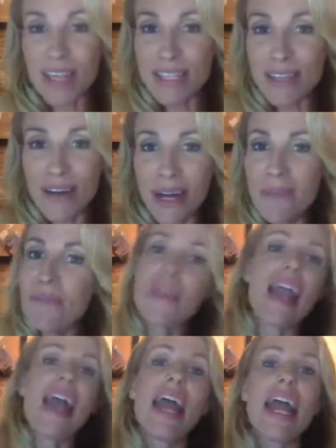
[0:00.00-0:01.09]
Sorry.
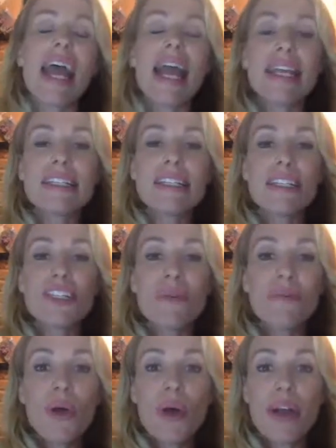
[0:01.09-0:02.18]
And
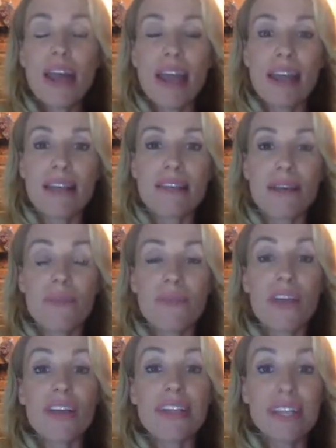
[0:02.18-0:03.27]
jump on and
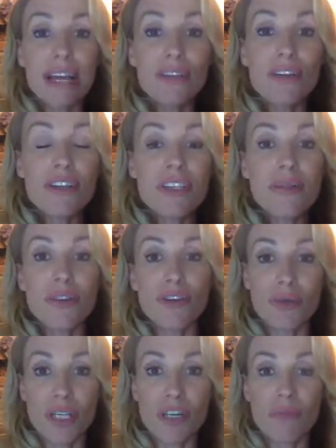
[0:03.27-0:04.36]
download a
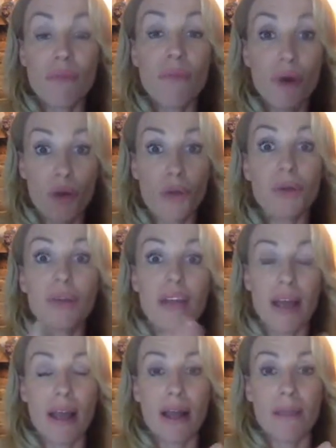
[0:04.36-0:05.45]
subscription model
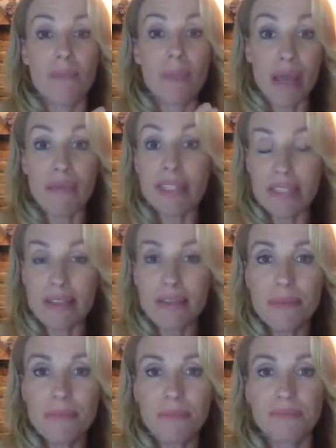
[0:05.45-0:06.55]
payment
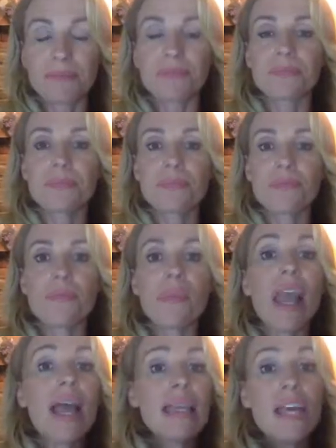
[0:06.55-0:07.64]
system.
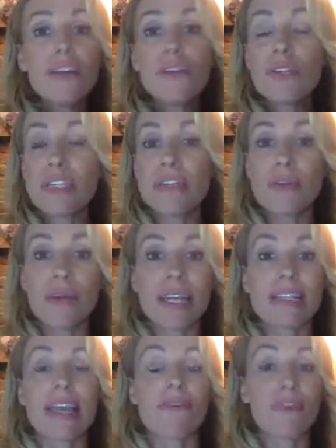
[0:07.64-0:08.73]
And then all it's doing
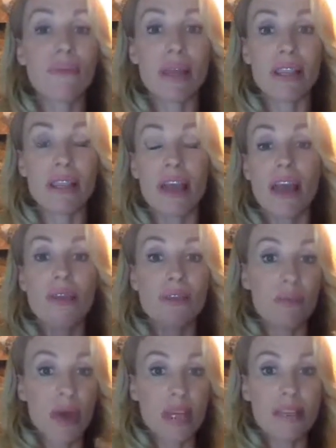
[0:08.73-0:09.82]
is every month
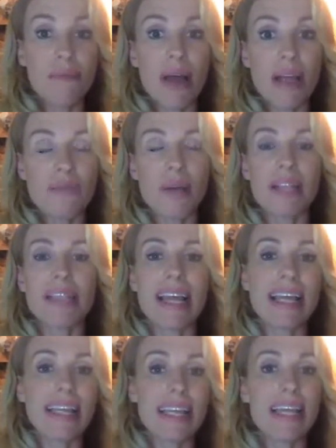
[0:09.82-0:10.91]
the person buys once
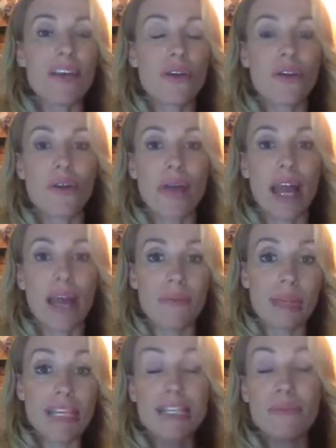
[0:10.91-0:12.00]
and then they go
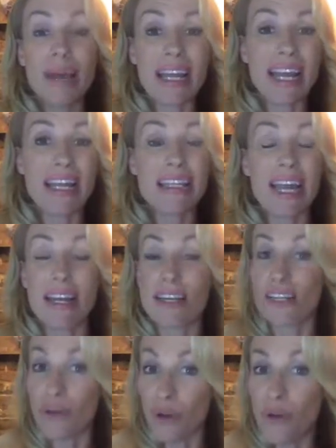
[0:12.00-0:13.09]
into the back end and it
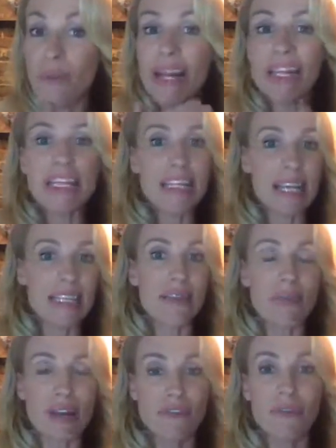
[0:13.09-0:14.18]
just automatically takes the
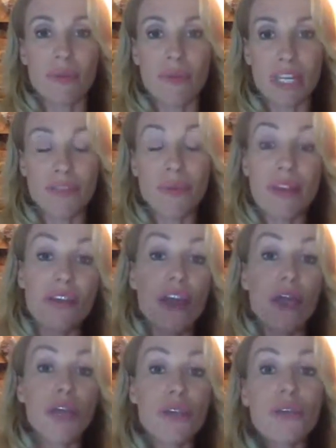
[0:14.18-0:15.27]
money from them each month.
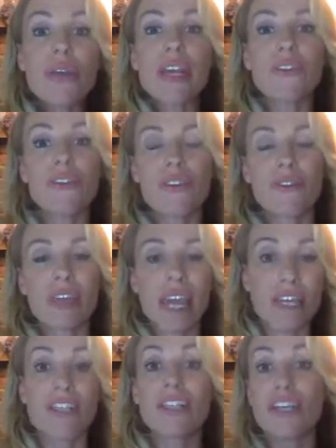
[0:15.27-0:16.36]
You get a
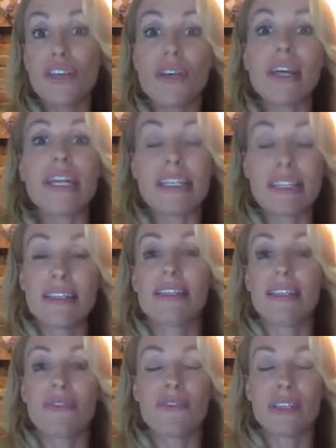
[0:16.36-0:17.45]
notification that you need to
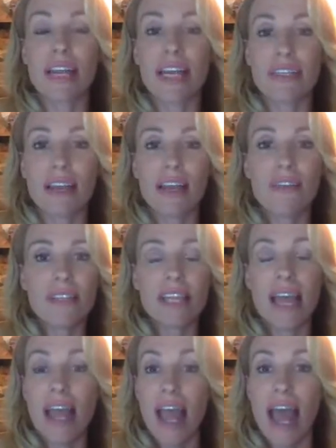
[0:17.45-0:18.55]
deliver on that service,
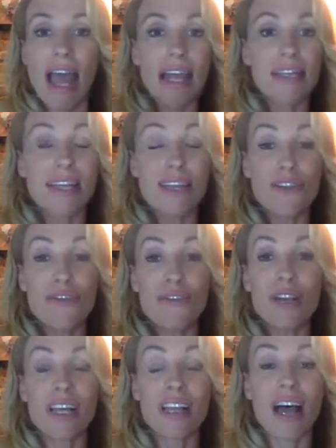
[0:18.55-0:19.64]
and you've
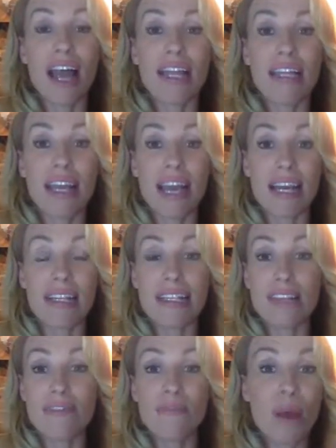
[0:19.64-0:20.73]
got a client that
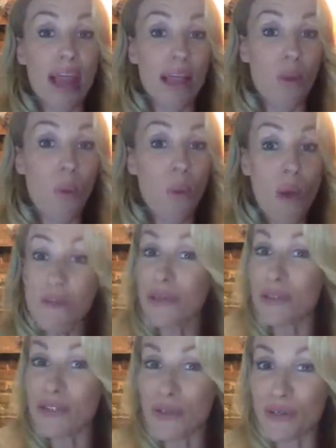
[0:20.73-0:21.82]
instead of buying one
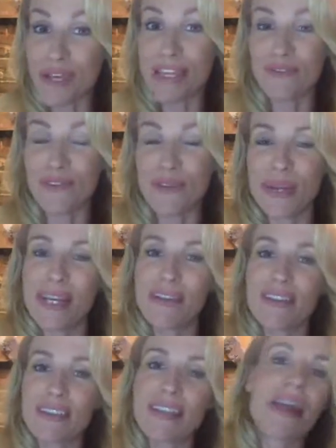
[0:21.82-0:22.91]
box of cookies for
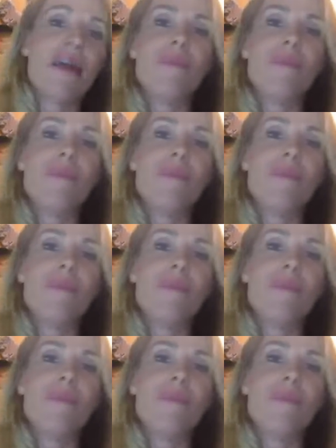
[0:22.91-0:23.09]
$20,